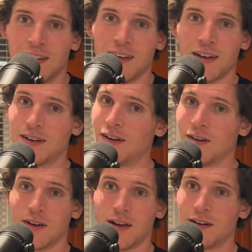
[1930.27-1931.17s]
I don't
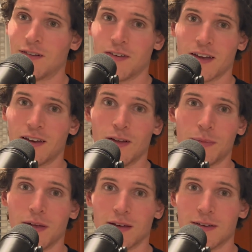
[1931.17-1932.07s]
know if I can help
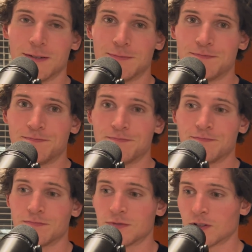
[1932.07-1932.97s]
you.
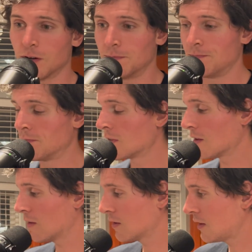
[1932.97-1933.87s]
So
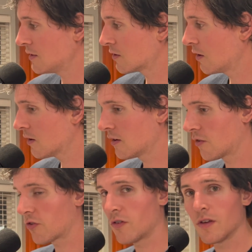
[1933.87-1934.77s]
let these cook and I'll
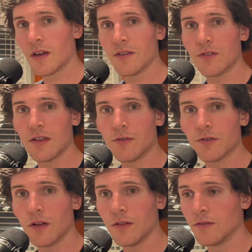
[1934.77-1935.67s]
show you guys the end
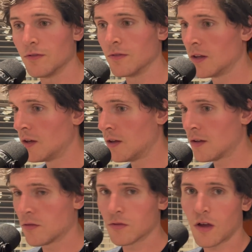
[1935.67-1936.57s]
result and
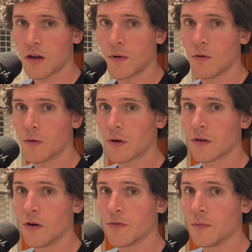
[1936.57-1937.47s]
talk about where we're gonna
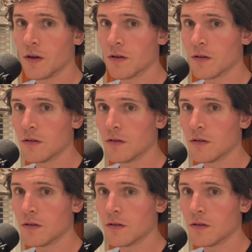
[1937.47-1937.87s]
go from here.